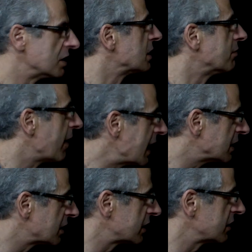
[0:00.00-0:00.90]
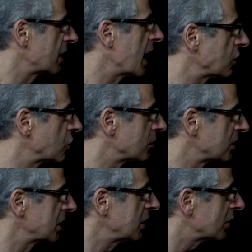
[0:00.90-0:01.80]
a defense and a national
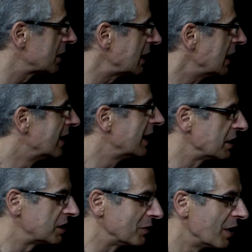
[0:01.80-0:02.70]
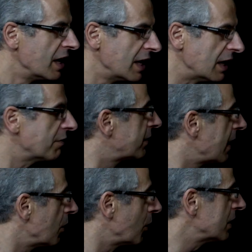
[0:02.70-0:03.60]
security issue. If
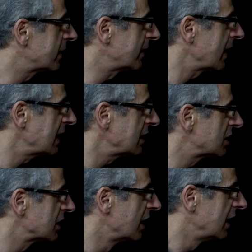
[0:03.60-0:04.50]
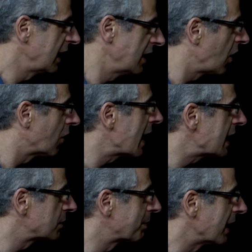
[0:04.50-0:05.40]
there were things in our
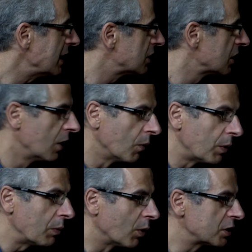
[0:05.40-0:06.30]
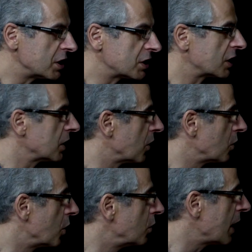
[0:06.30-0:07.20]
airspace, we wanted to
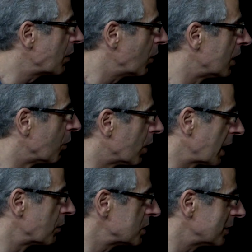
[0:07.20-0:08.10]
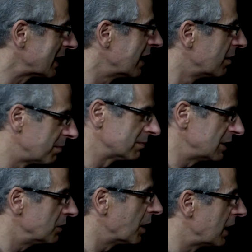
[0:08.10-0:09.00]
know who they were, what they were doing.
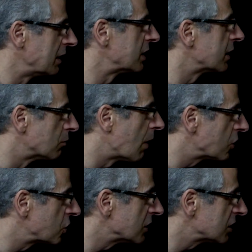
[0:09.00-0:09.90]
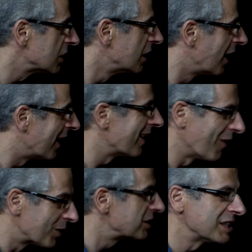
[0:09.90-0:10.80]
You know, is it the Russians
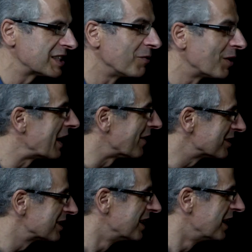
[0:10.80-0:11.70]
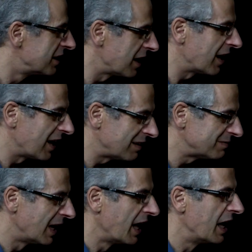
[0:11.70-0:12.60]
or is it someone else? Yeah.